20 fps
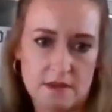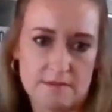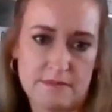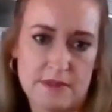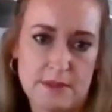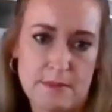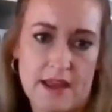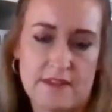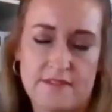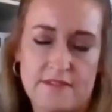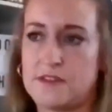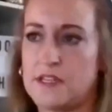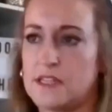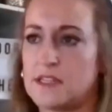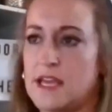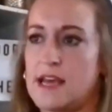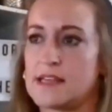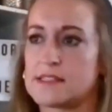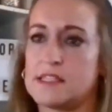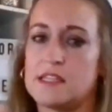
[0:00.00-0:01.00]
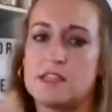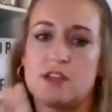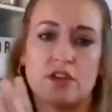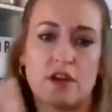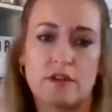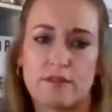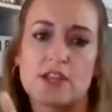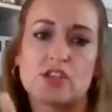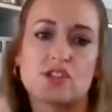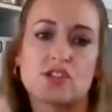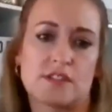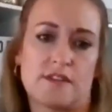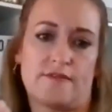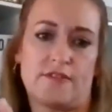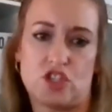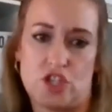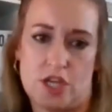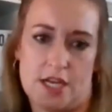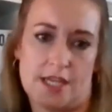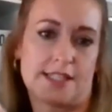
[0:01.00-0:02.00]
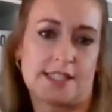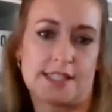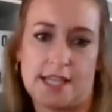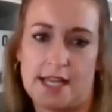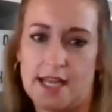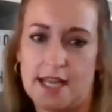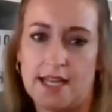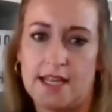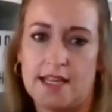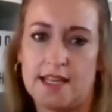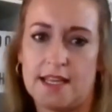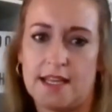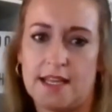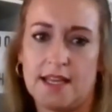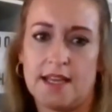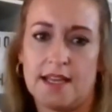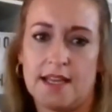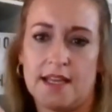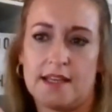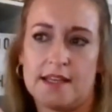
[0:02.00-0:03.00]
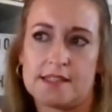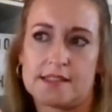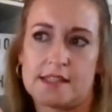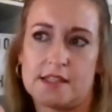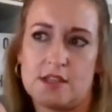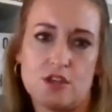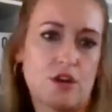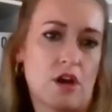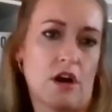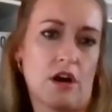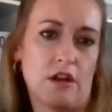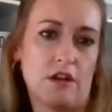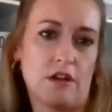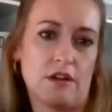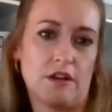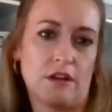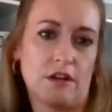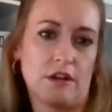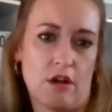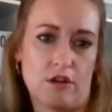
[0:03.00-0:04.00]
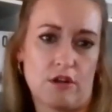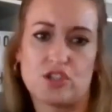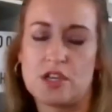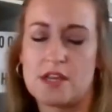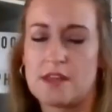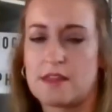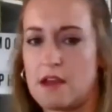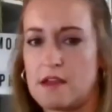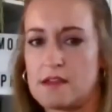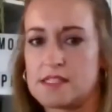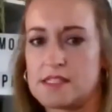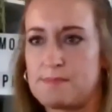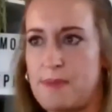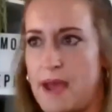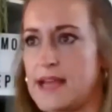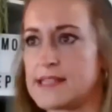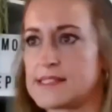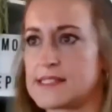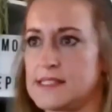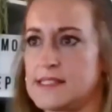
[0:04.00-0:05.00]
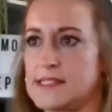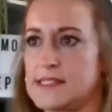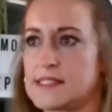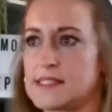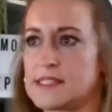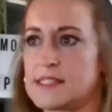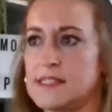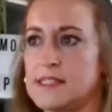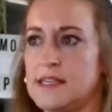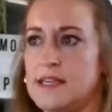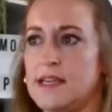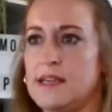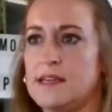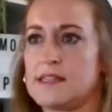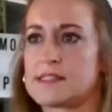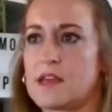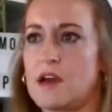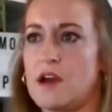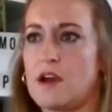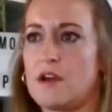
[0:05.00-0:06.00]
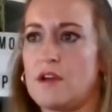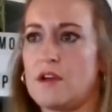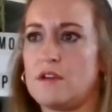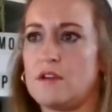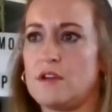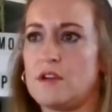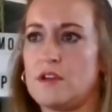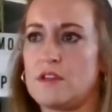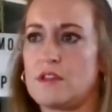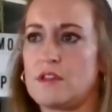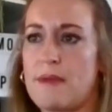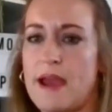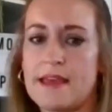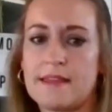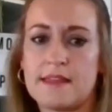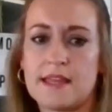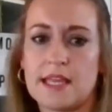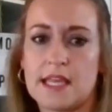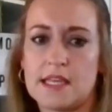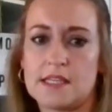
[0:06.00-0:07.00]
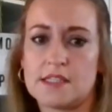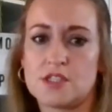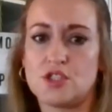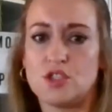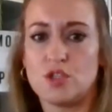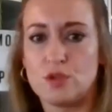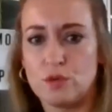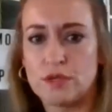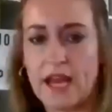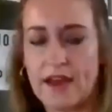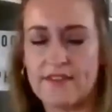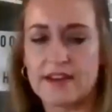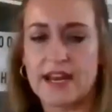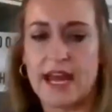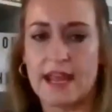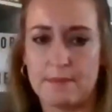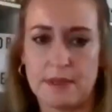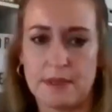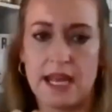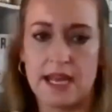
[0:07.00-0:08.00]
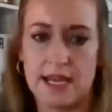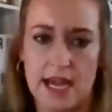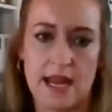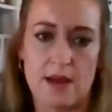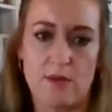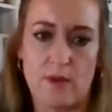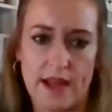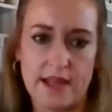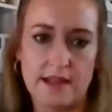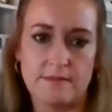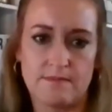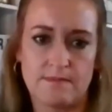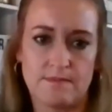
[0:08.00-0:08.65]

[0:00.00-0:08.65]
you make $50,000 a year, you're not registered for GST. So you're not lodging those BASs. So the main thing is you would have an ABN anyway,